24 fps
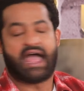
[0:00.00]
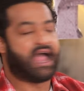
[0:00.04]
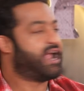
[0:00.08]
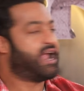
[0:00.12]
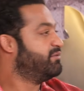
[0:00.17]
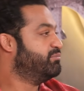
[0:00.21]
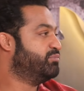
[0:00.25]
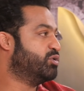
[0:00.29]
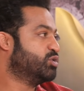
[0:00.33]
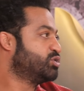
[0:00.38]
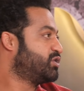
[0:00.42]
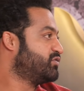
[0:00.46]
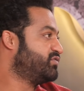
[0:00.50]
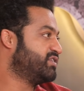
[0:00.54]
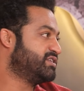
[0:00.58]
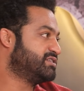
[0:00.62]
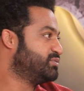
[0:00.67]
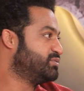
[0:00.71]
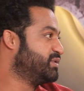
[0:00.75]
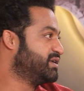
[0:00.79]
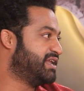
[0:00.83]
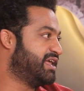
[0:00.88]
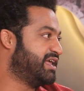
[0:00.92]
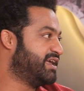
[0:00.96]
And both of
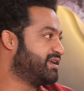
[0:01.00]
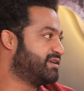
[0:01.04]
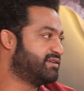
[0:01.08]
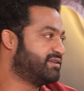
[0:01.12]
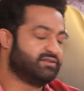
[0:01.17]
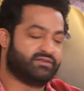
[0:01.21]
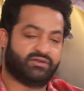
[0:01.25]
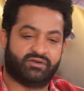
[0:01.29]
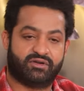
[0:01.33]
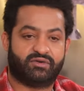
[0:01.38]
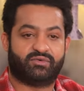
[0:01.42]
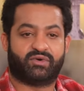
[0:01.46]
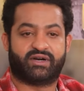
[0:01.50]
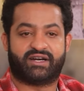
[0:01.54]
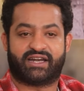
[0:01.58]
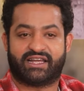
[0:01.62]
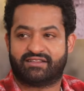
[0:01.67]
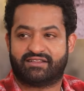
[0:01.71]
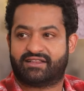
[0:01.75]
us were like, you know what,